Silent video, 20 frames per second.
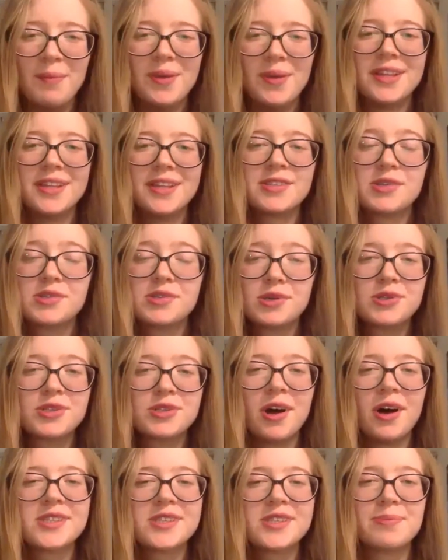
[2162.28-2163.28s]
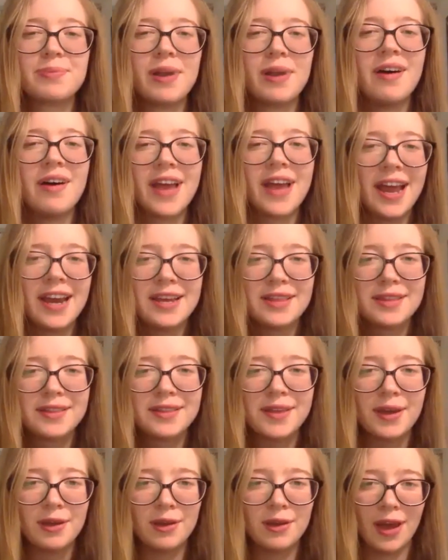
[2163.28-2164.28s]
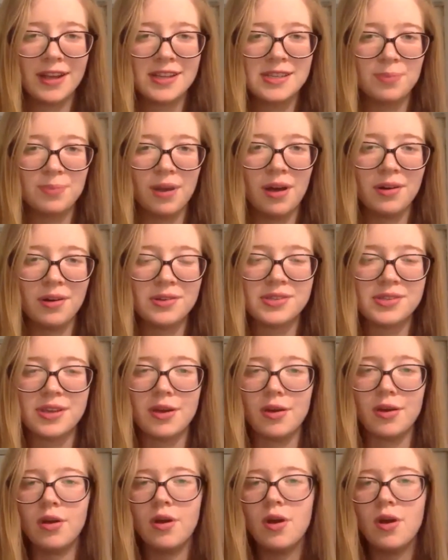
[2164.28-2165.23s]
This is your chance to plug anything that you'd like to plug. So